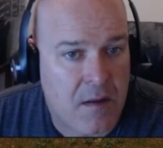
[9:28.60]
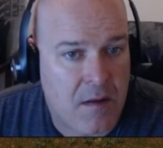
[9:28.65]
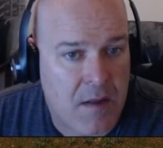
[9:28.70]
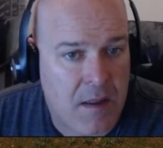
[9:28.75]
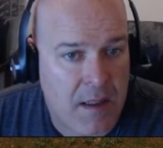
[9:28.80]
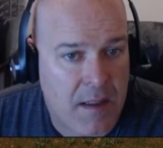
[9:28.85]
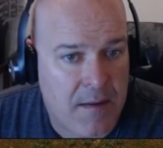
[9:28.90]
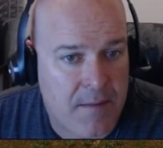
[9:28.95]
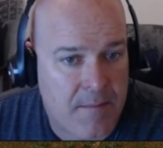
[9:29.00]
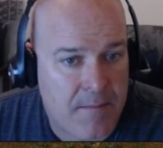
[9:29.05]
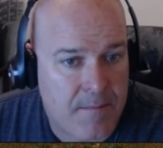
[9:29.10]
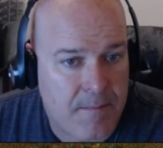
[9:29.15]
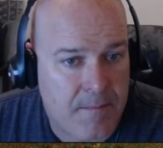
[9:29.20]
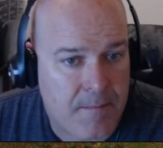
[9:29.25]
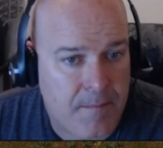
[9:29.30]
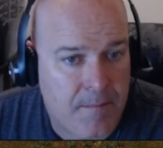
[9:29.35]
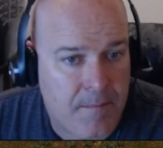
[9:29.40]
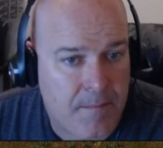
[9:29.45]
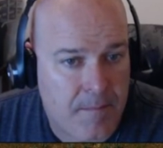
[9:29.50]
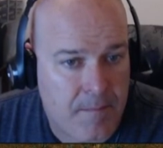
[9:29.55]
Alright.
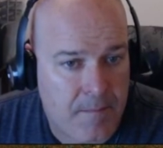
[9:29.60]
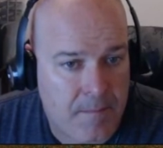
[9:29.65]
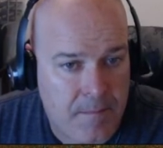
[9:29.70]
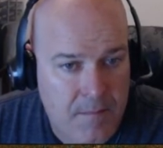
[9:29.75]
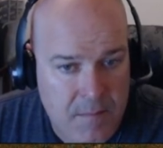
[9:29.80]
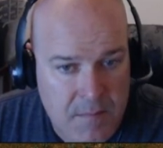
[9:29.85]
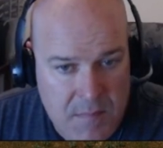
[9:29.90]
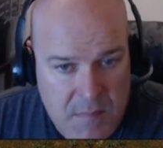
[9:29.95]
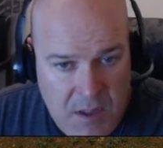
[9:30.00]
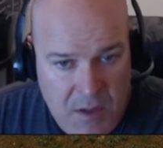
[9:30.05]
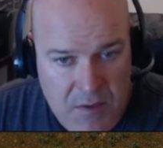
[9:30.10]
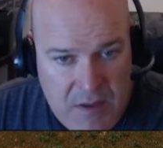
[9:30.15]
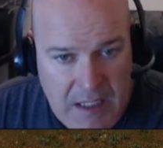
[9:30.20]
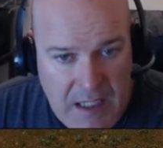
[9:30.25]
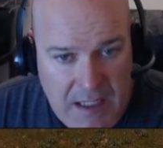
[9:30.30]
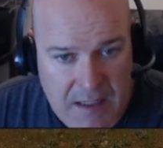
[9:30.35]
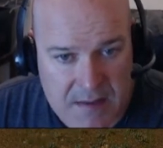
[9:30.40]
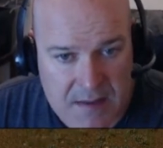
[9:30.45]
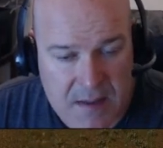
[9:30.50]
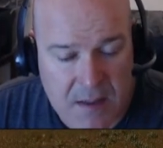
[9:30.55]

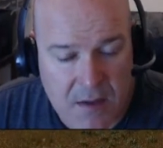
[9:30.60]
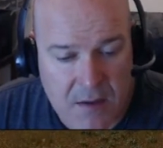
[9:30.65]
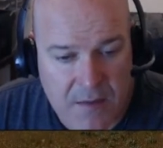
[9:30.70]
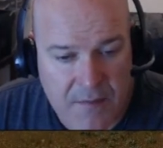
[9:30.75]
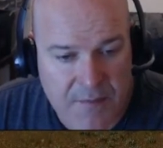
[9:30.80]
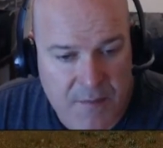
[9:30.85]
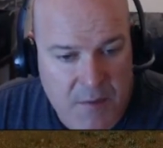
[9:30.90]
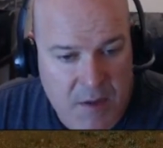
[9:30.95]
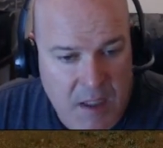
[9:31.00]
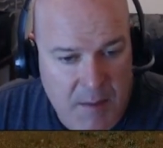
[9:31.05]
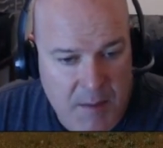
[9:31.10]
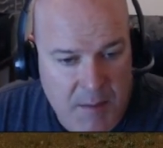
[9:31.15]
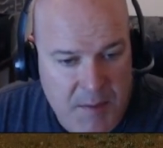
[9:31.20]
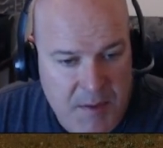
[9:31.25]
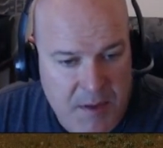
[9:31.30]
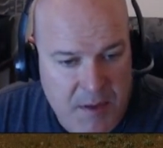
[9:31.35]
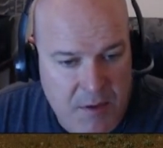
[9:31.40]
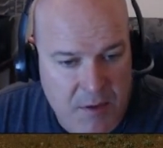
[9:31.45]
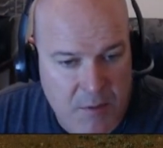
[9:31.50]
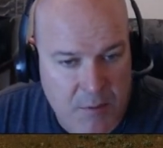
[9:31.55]
Okay, so if you come up
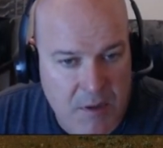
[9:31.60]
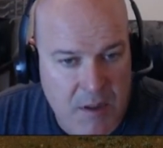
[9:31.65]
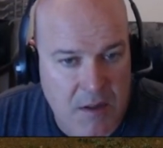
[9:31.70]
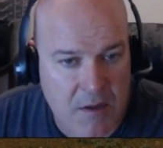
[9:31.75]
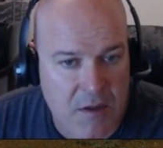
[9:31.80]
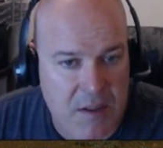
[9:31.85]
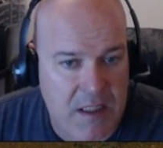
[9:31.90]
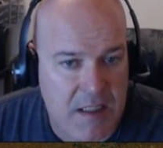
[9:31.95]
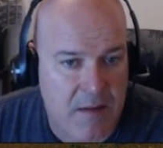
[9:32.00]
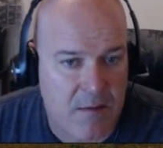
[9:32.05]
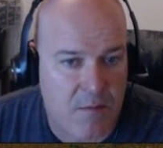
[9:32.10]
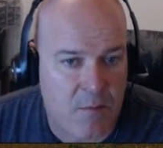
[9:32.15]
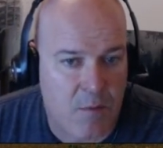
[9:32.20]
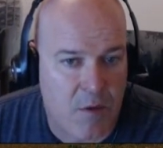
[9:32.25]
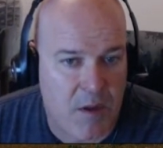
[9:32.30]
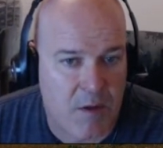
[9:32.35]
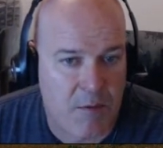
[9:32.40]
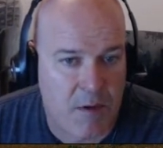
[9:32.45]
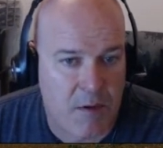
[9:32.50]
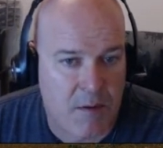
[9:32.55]
here, we're going to look at
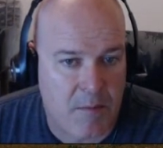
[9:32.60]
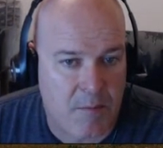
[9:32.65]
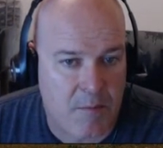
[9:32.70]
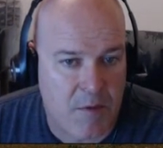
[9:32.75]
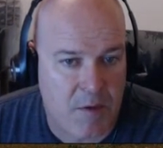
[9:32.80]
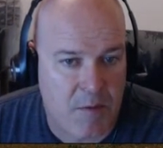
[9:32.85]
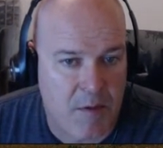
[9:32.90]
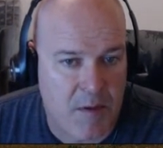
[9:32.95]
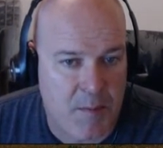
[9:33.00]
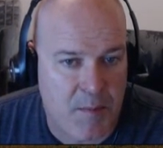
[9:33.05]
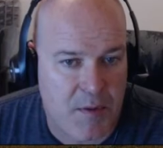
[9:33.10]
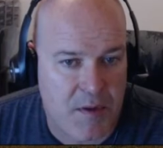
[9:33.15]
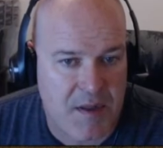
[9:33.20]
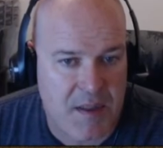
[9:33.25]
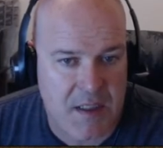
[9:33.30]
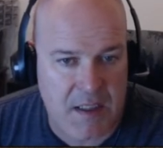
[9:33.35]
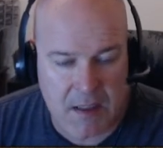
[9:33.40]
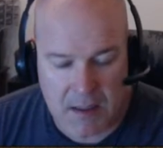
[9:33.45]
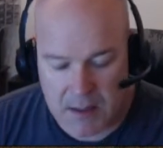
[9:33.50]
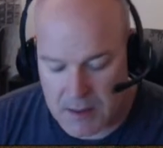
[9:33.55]
where we
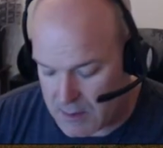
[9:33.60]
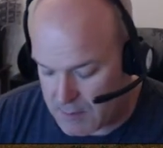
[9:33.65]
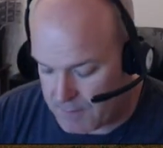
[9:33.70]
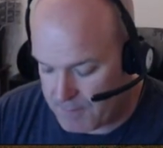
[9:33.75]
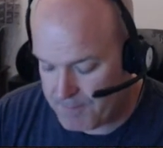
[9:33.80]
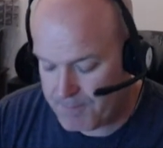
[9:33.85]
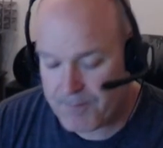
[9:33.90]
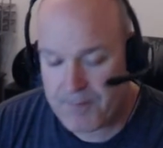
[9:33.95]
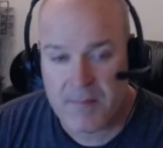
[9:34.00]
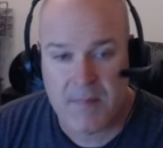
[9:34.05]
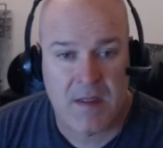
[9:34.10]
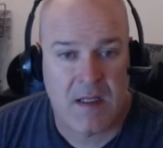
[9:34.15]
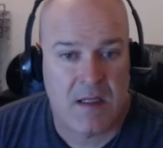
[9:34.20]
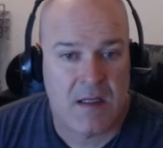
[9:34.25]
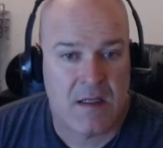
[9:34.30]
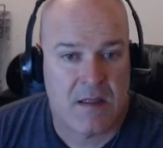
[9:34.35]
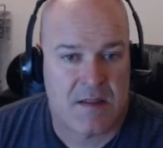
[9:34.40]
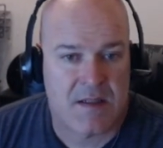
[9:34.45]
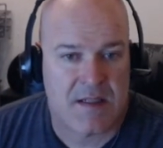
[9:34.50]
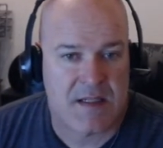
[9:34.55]
put the
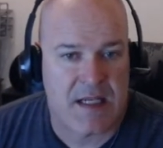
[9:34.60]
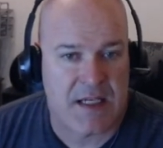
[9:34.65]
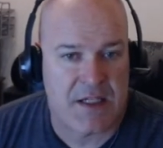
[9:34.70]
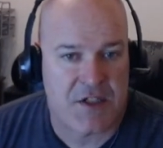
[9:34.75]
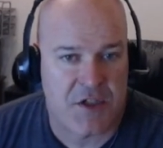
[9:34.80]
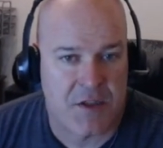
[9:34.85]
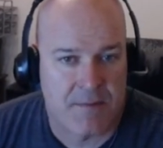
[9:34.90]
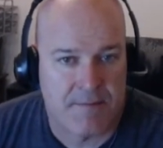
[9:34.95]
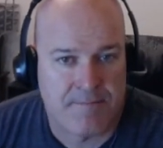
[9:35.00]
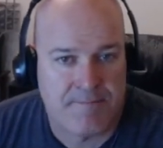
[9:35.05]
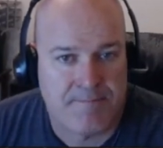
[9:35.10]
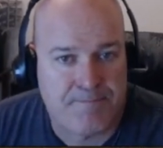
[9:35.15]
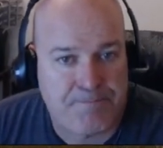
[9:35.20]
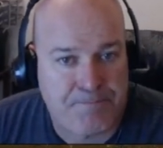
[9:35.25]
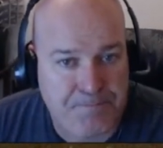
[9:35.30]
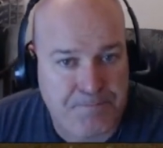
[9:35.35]
station.